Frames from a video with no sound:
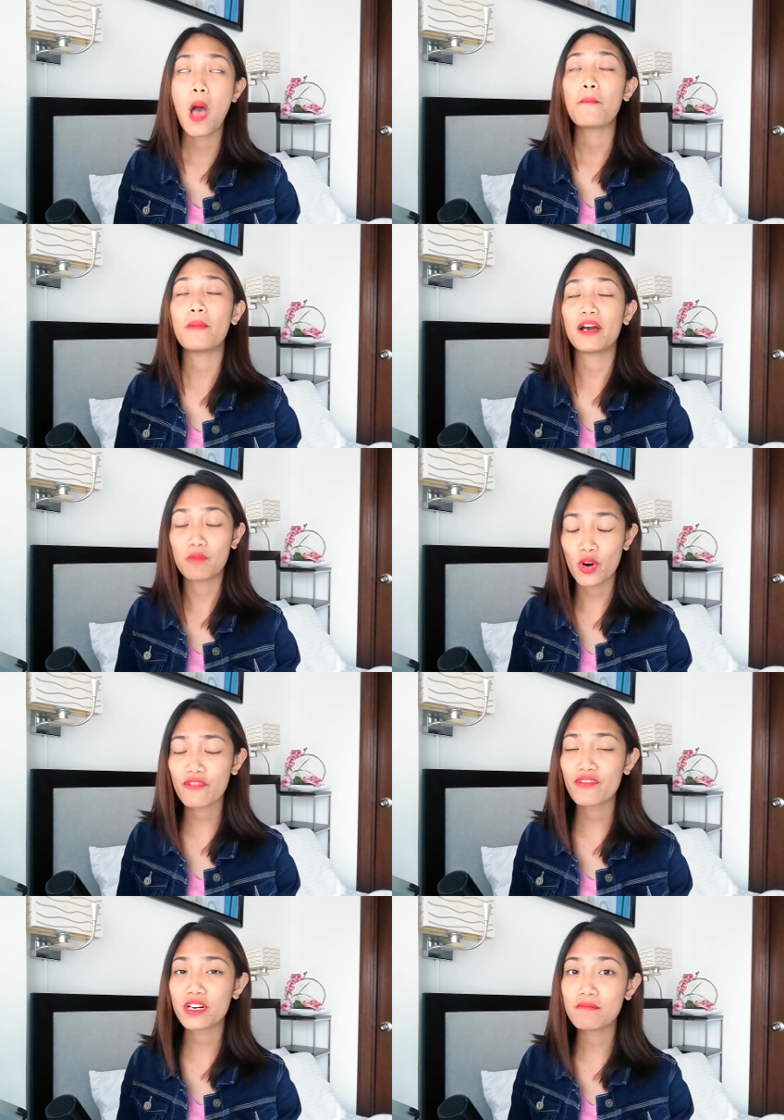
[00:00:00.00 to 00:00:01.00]
My
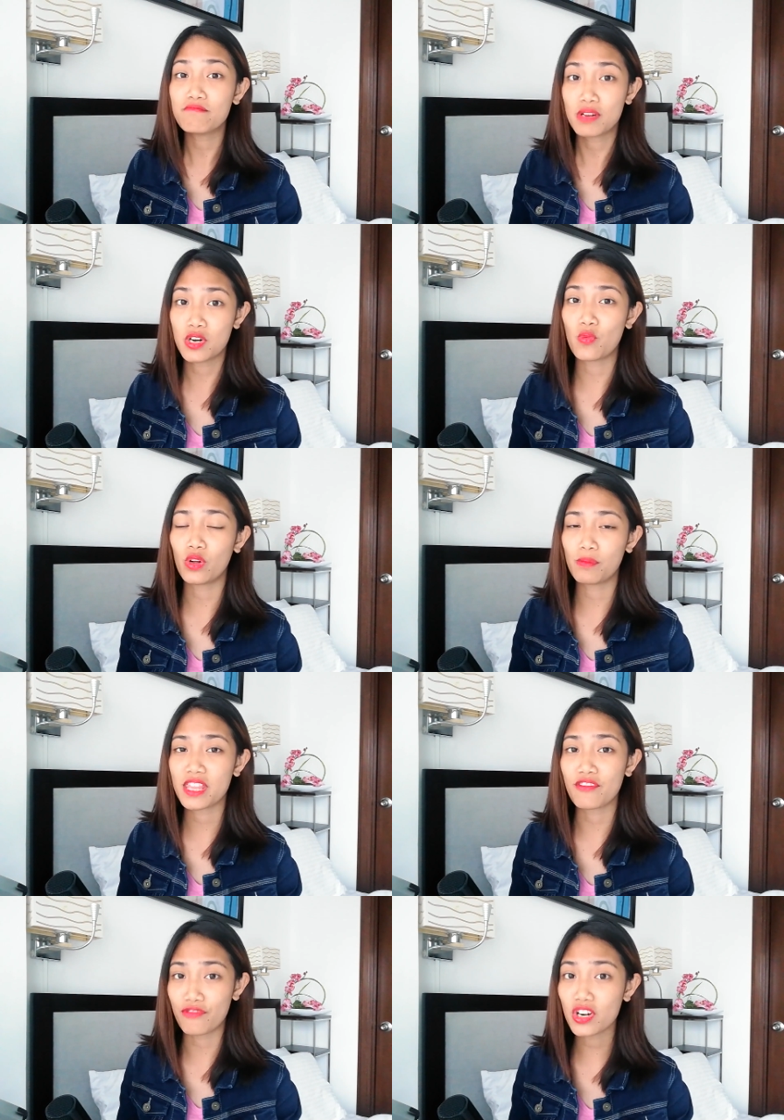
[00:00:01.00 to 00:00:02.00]
boyfriend Bo will be
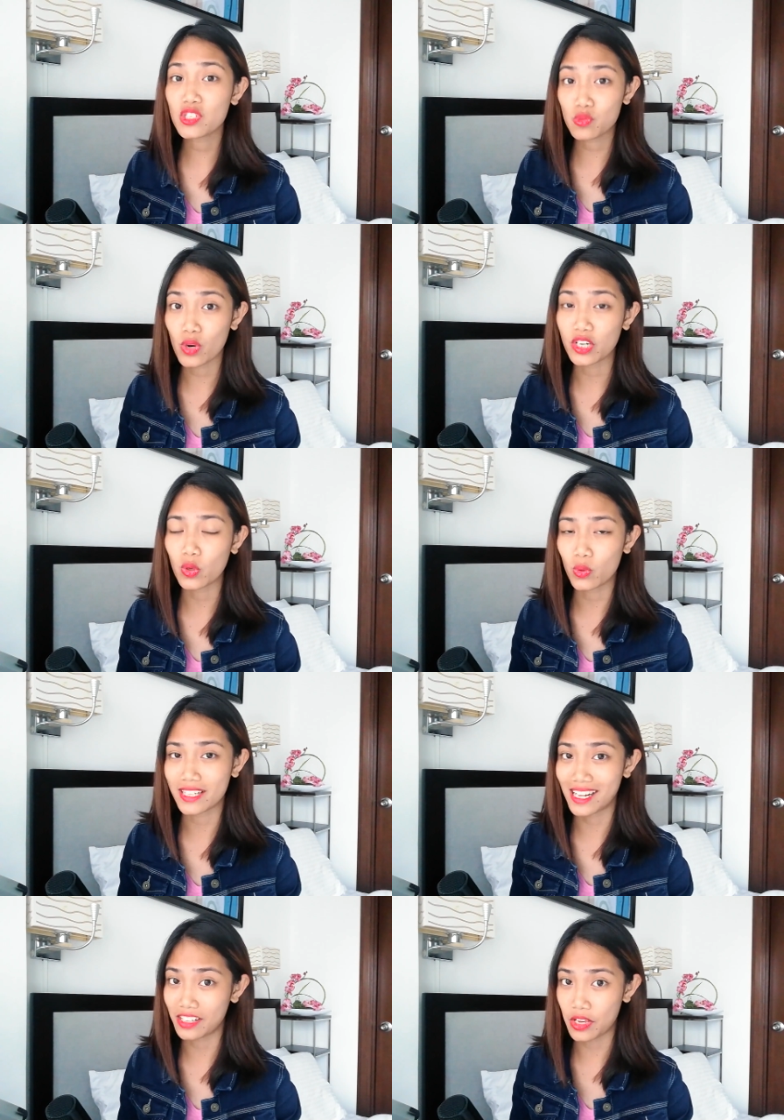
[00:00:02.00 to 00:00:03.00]
the first one who will
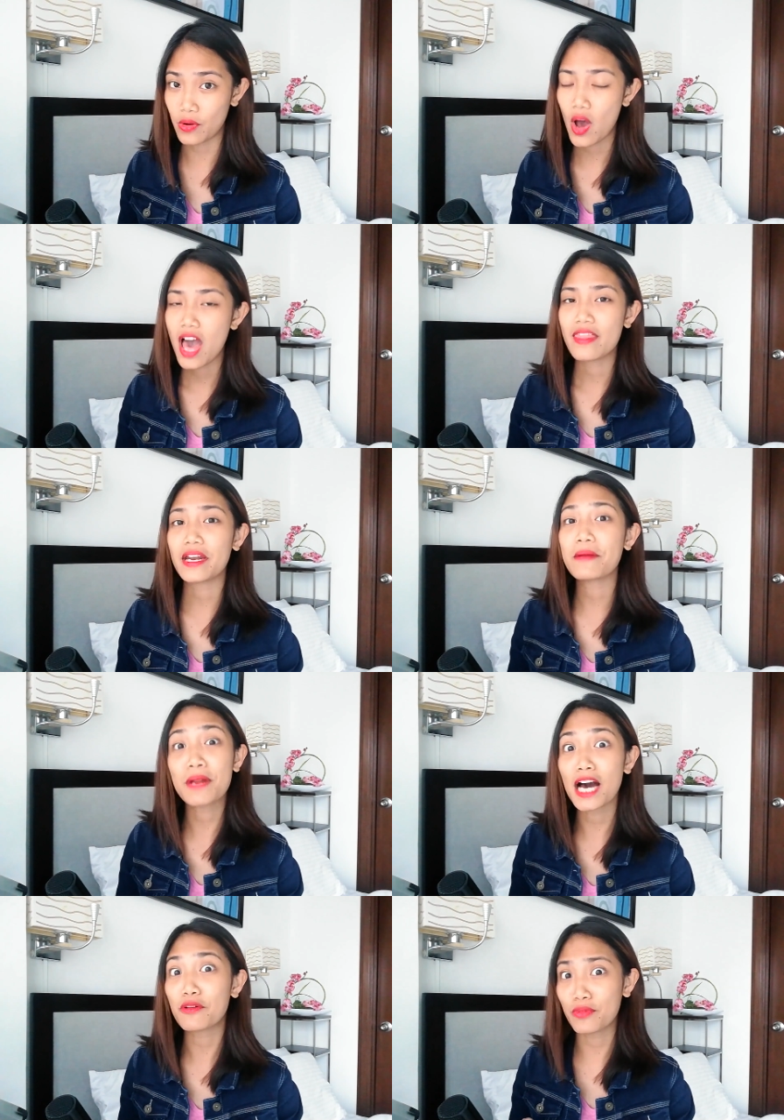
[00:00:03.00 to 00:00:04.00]
tell you that I'm
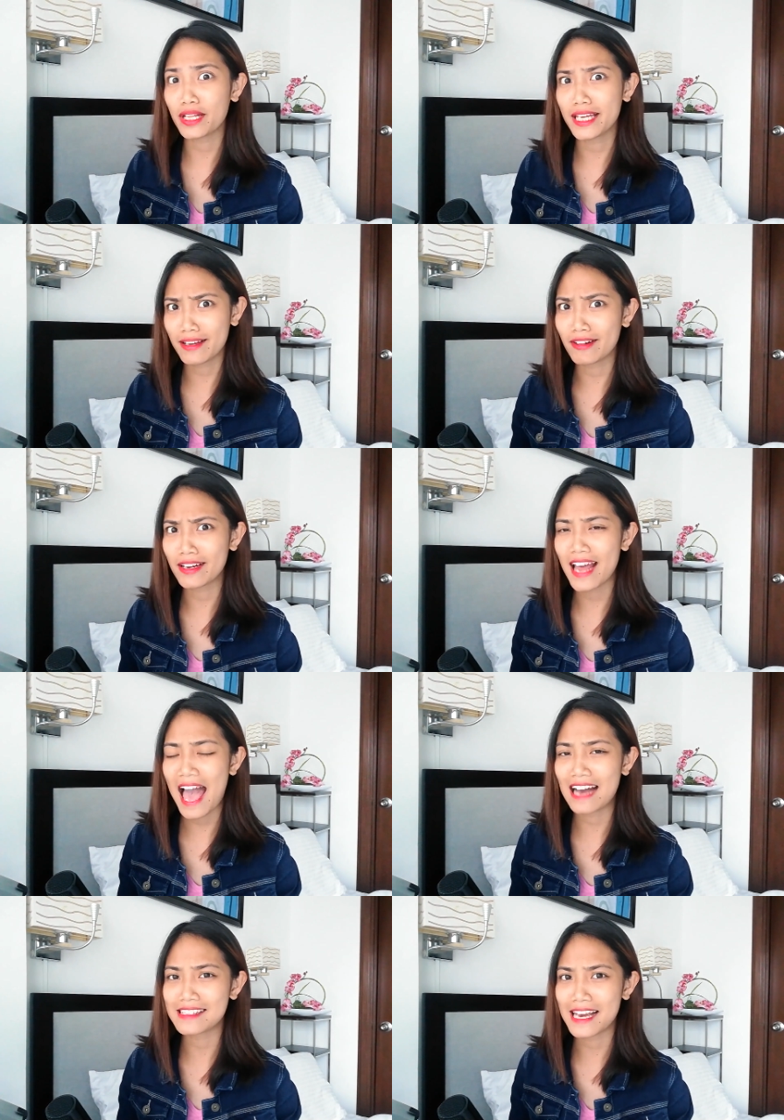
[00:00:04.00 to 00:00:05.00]
not really good
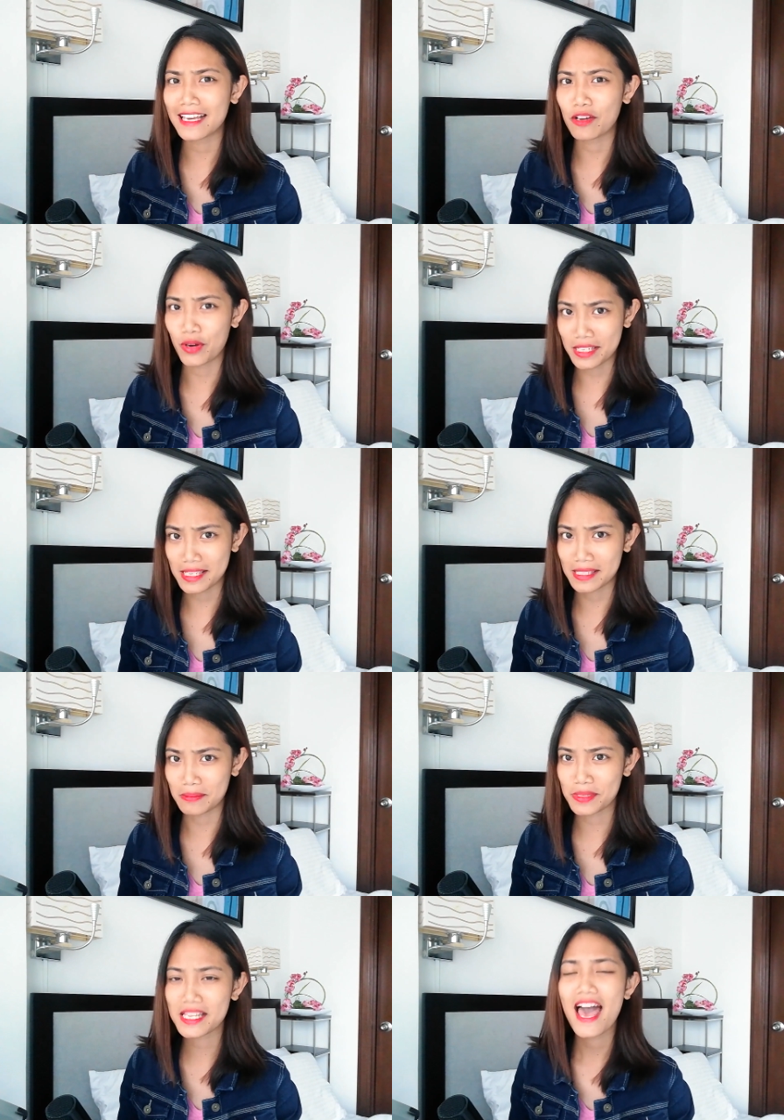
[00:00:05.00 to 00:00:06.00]
at taking
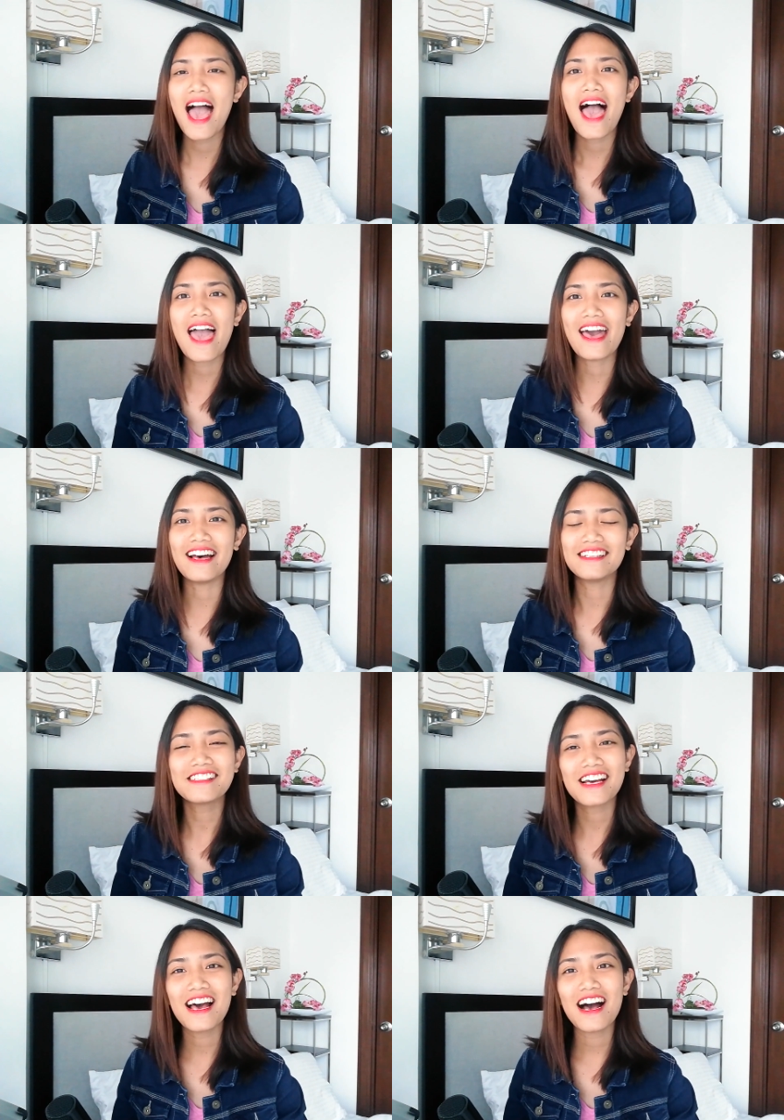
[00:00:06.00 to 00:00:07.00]
criticisms.
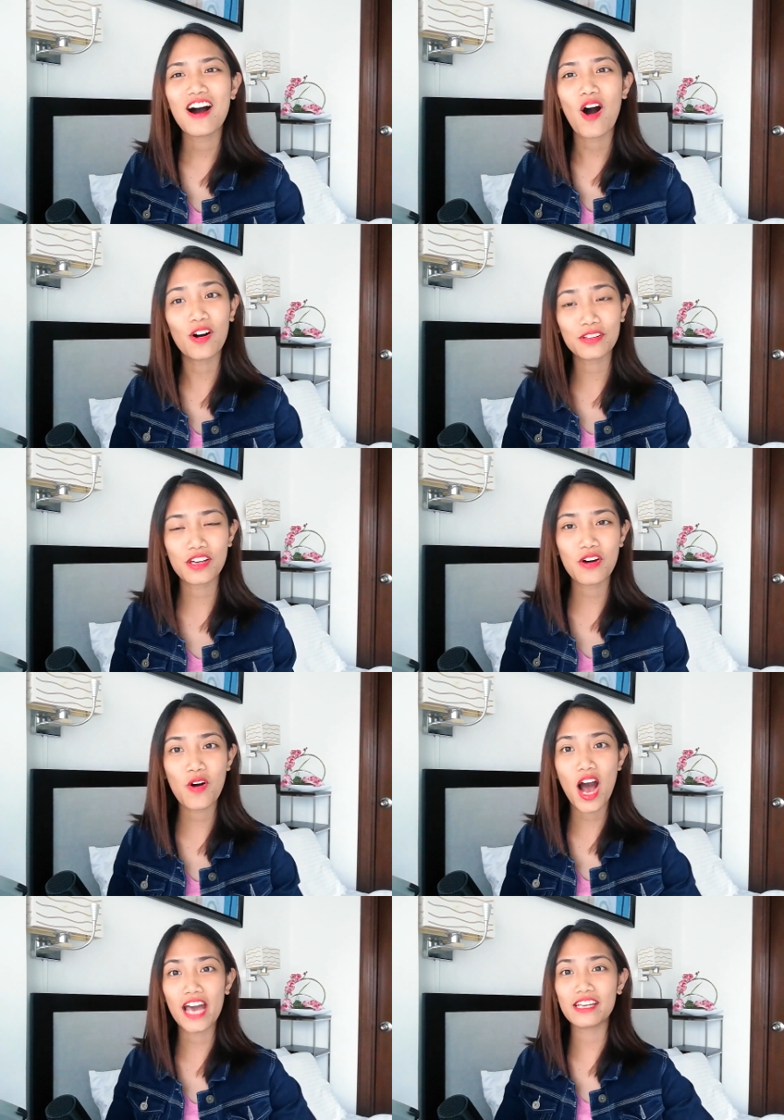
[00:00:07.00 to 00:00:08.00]
And although
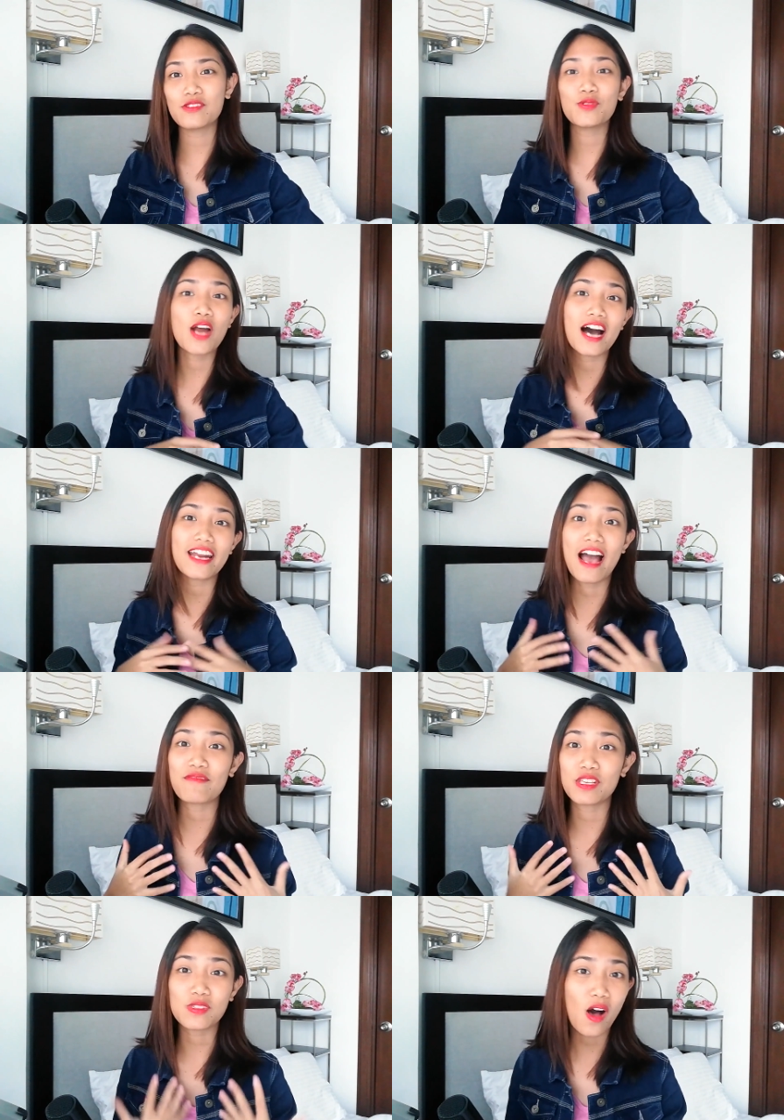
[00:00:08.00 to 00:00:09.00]
I do not have
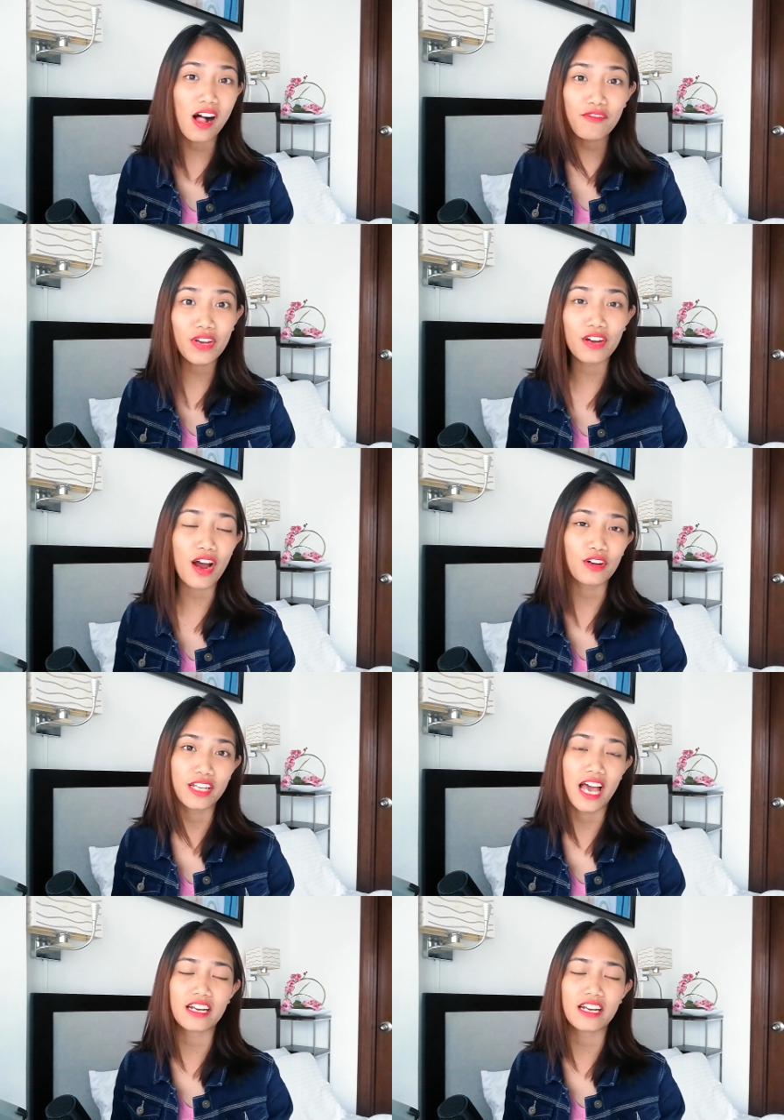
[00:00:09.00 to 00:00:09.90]
this all figured out yet,